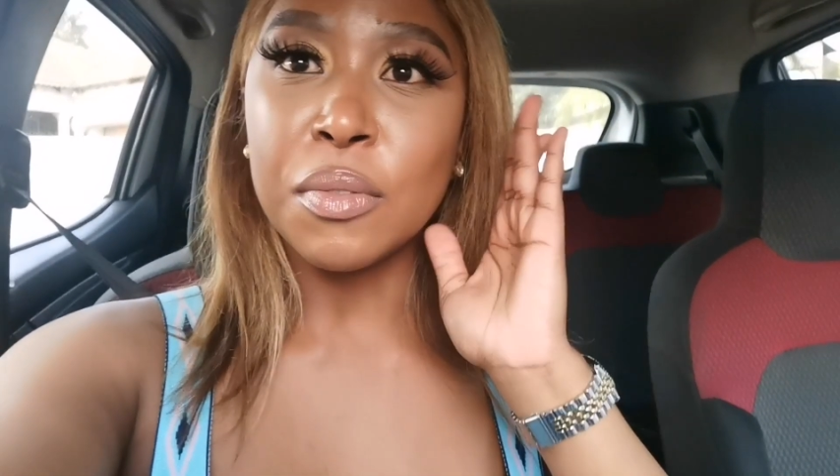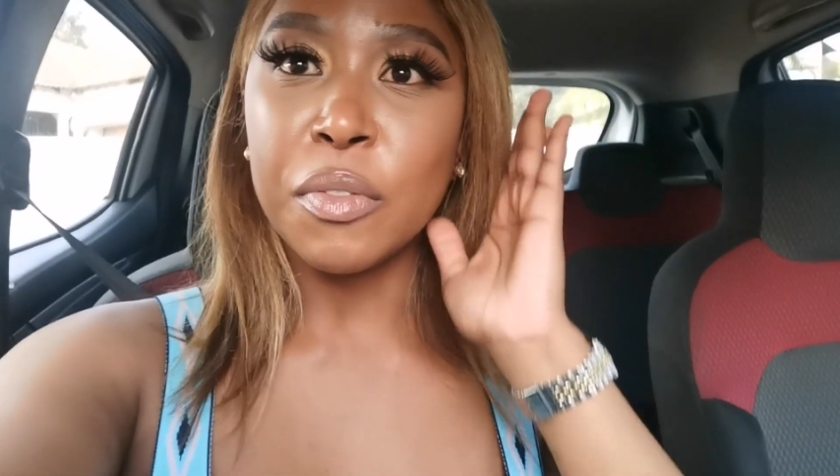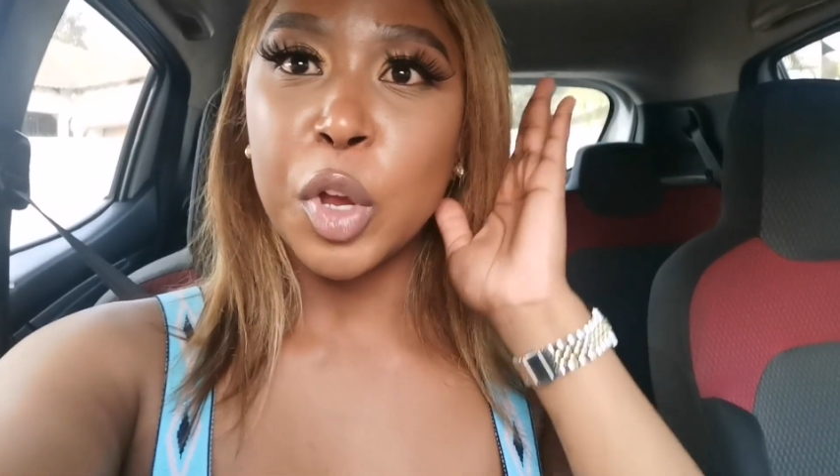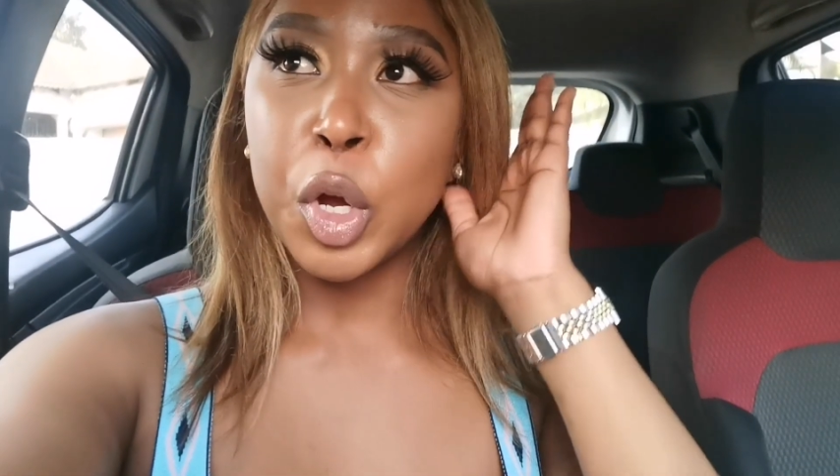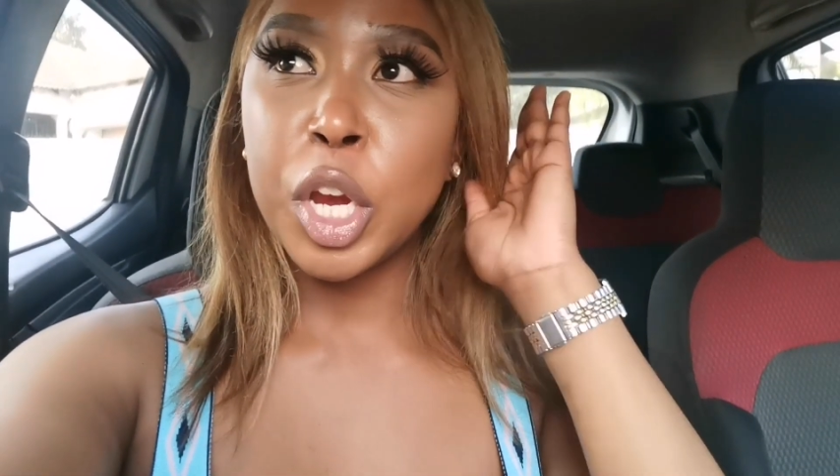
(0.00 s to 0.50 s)

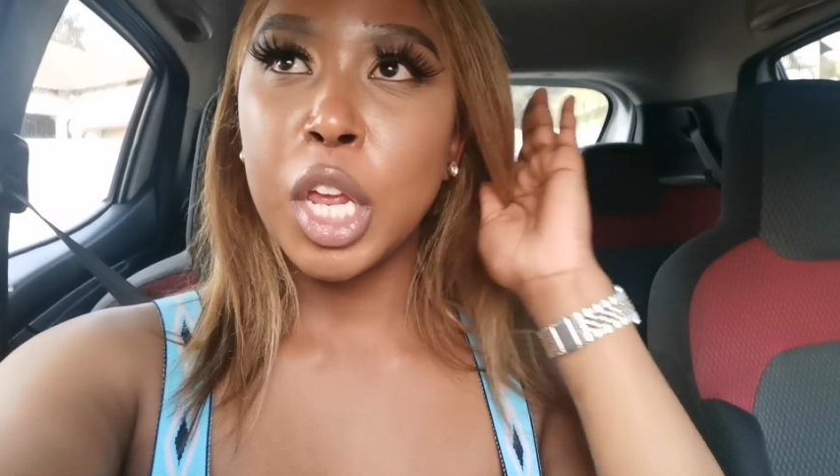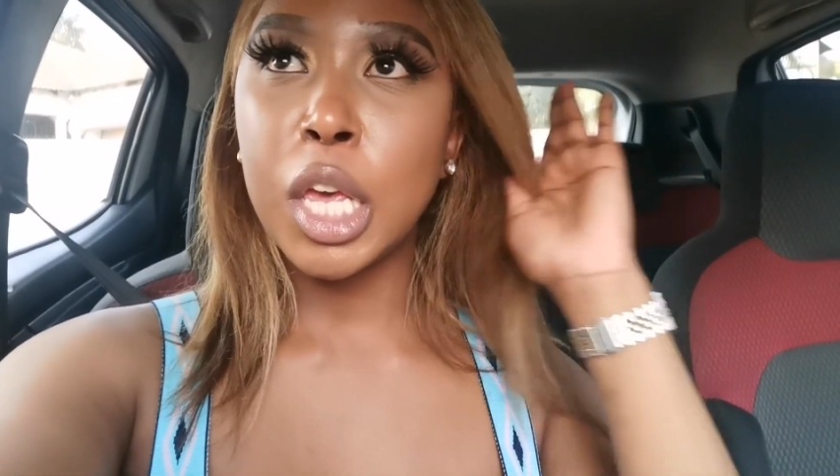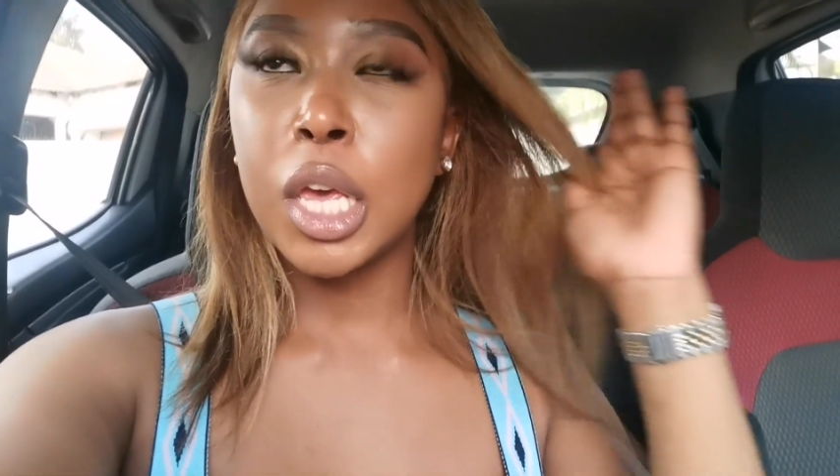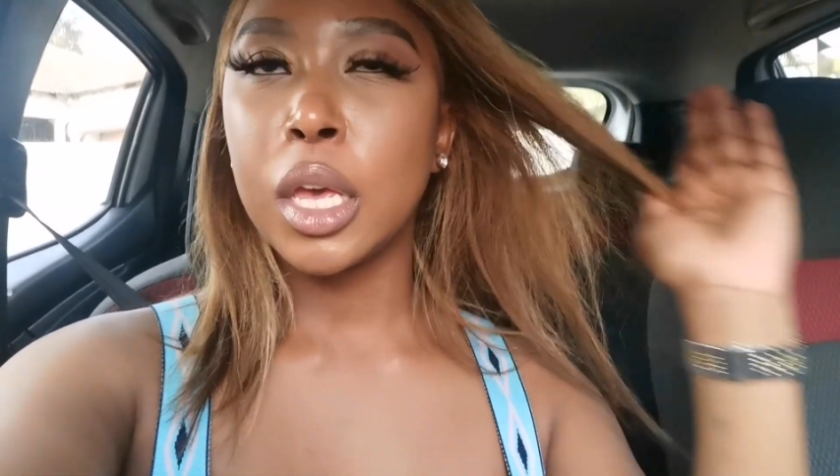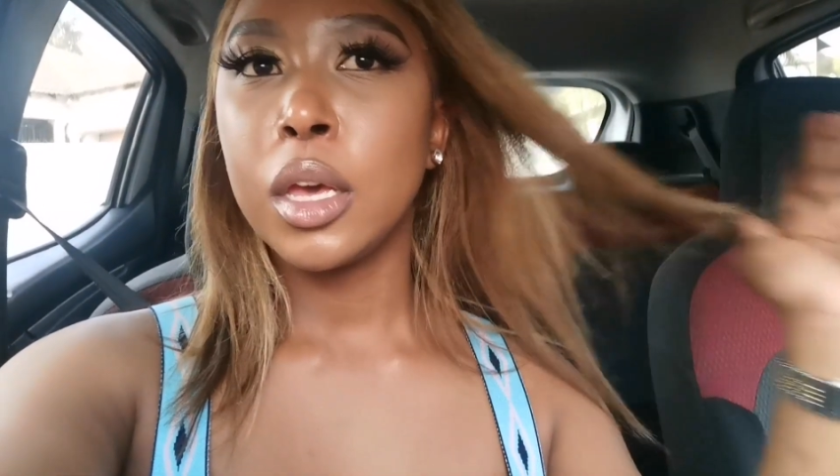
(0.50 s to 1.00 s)

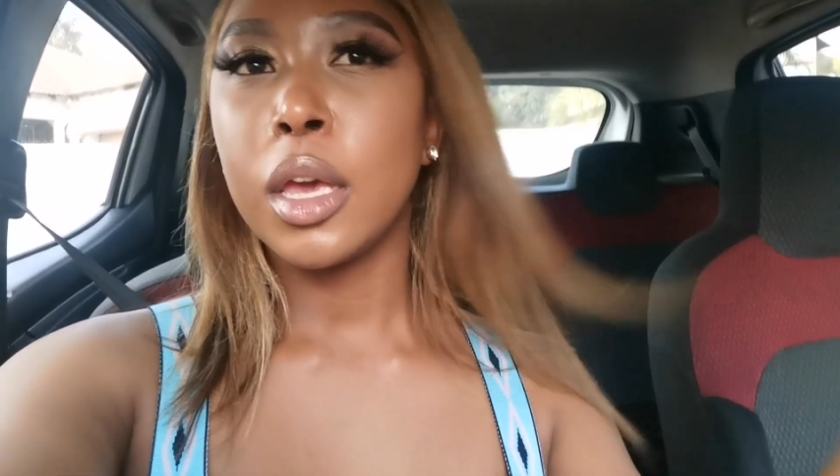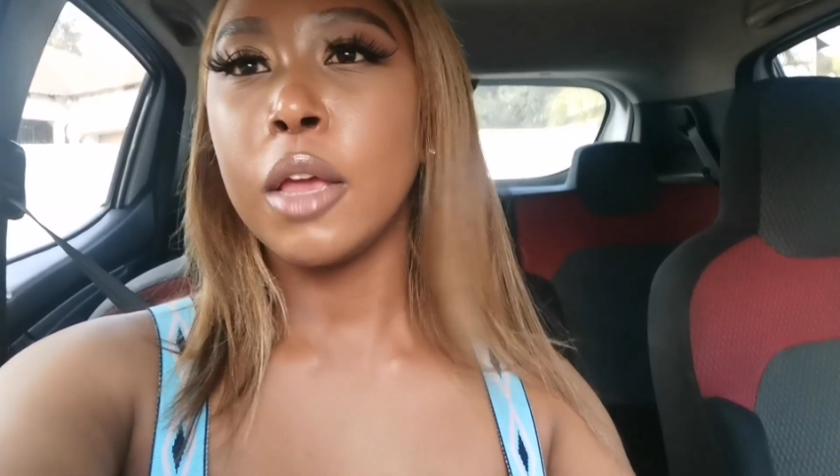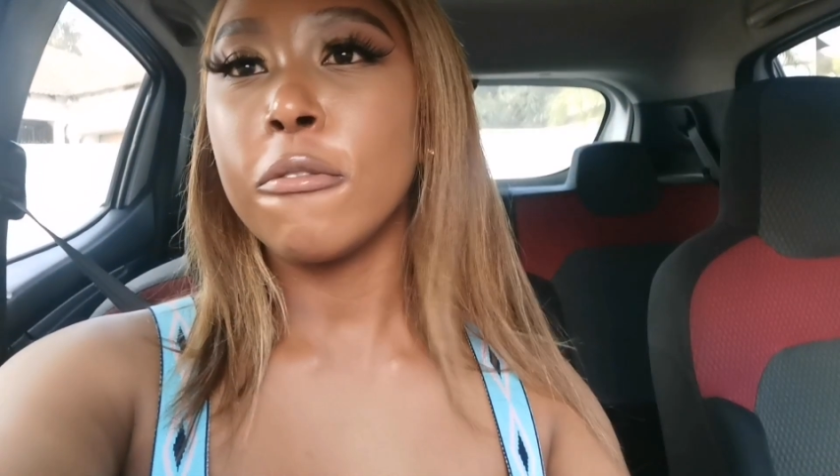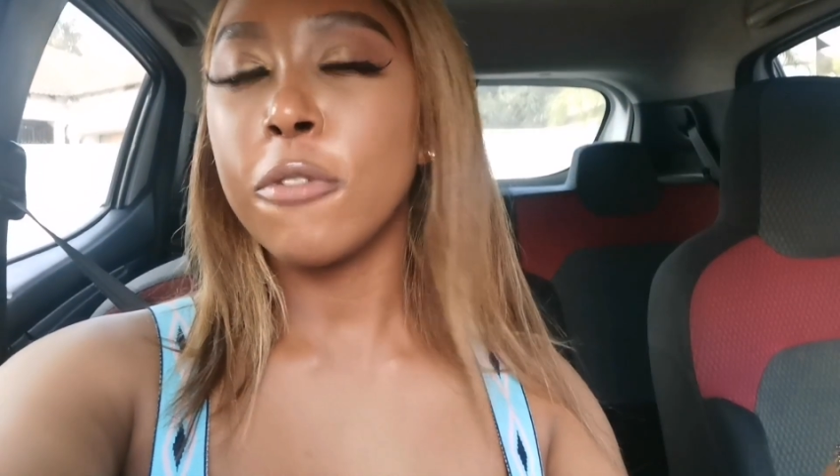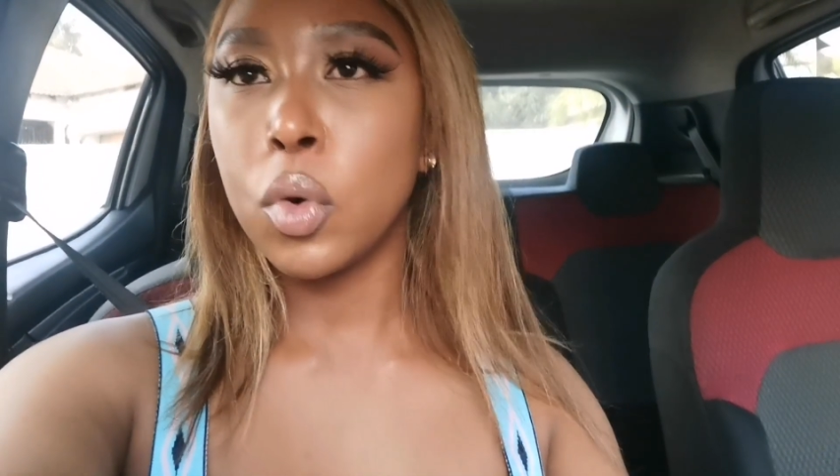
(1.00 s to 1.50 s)
very
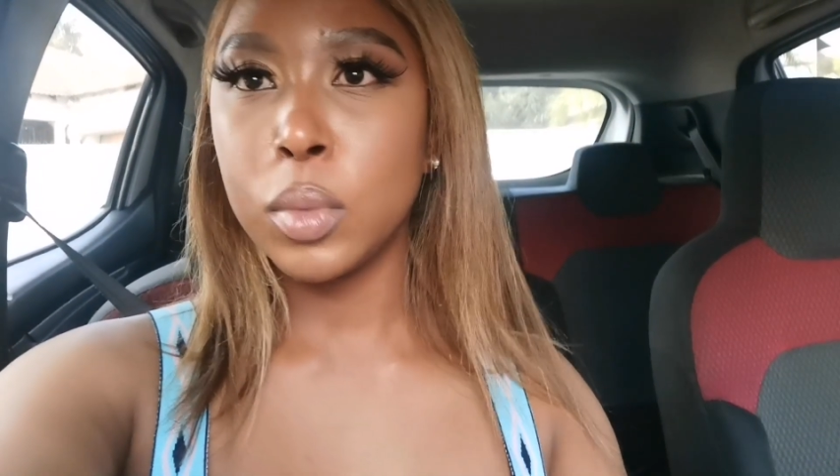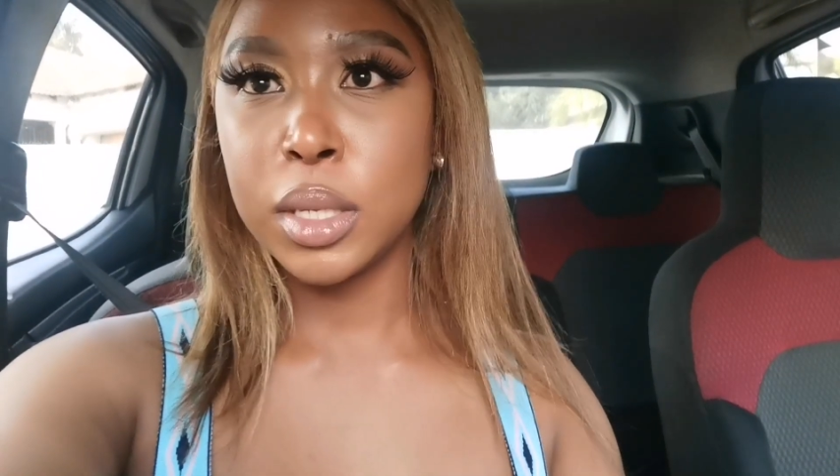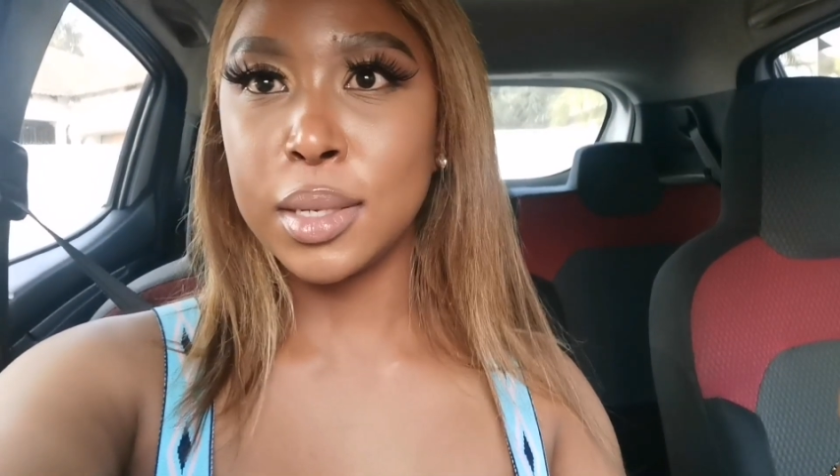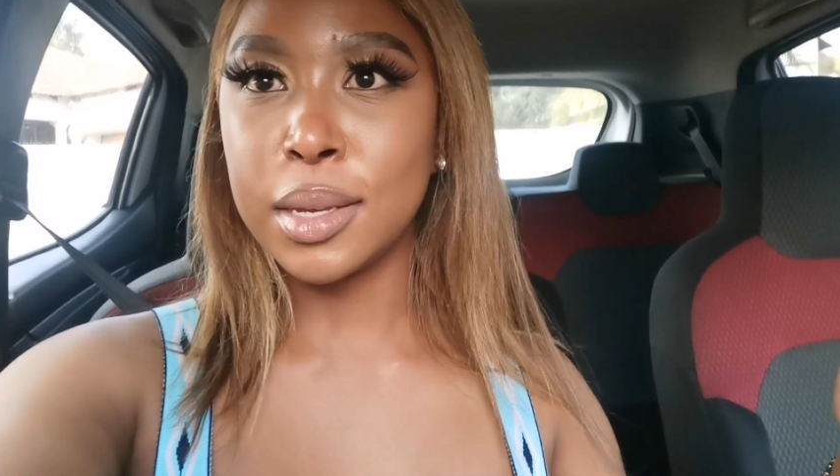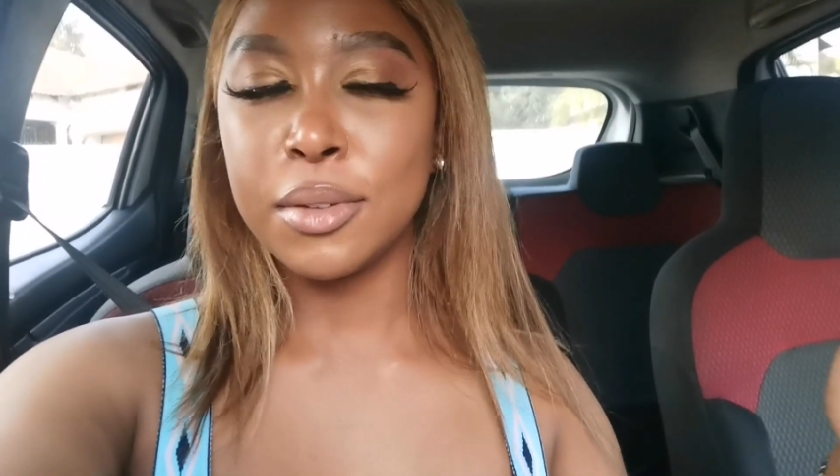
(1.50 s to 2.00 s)

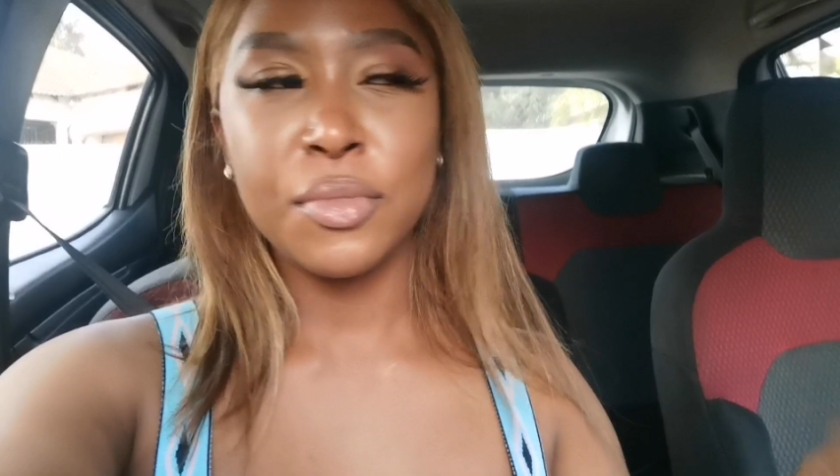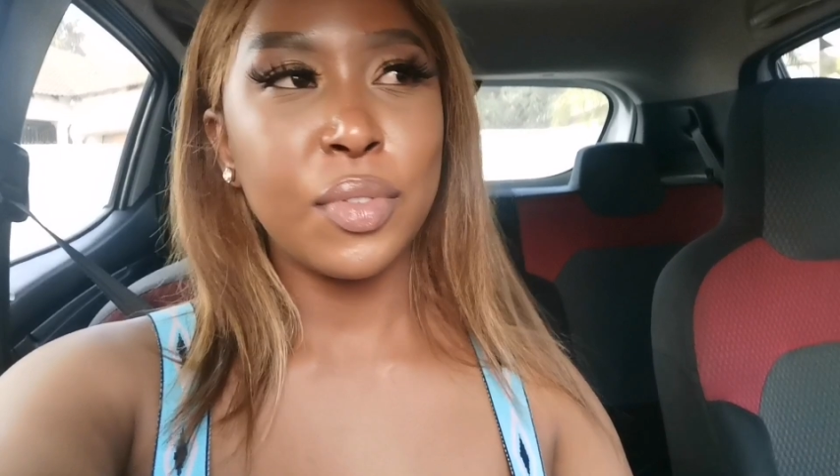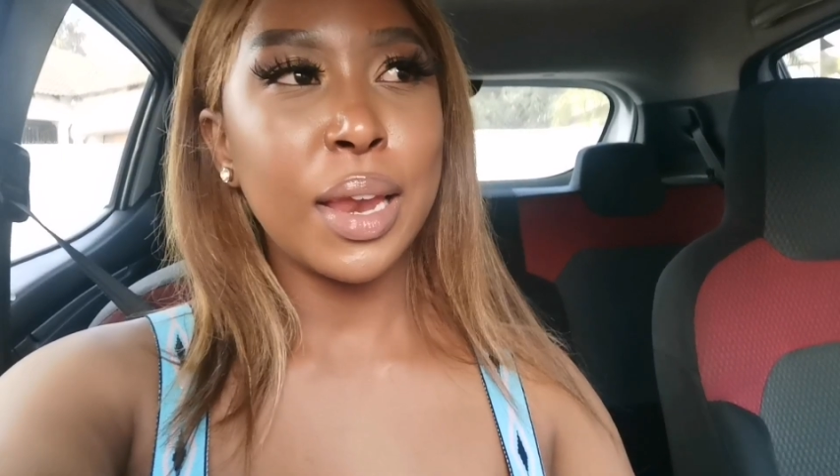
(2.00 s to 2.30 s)
informative.